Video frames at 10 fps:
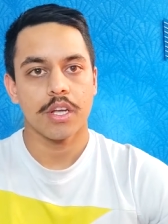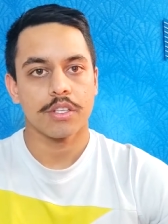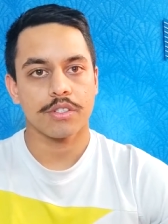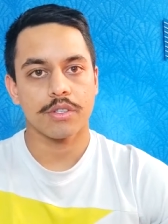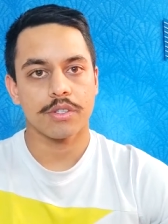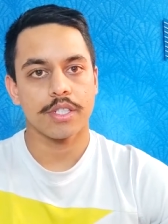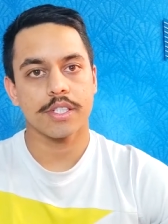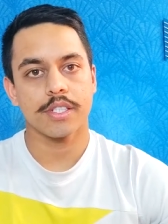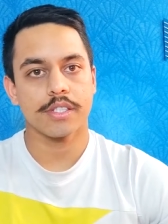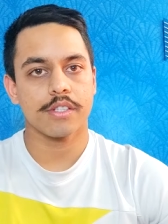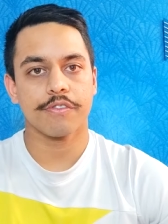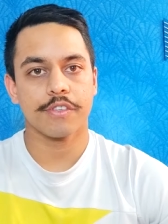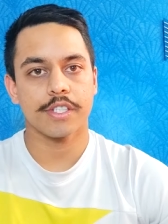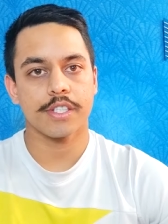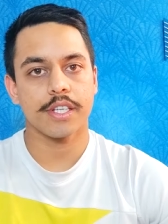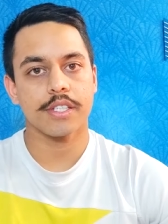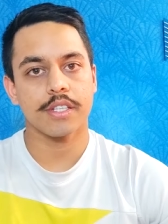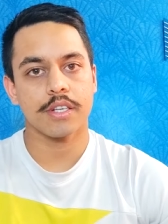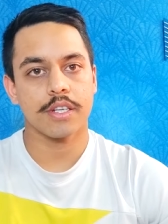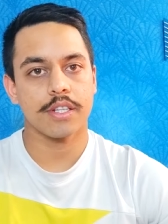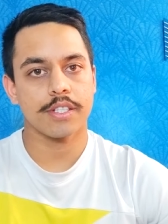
So this is the first test in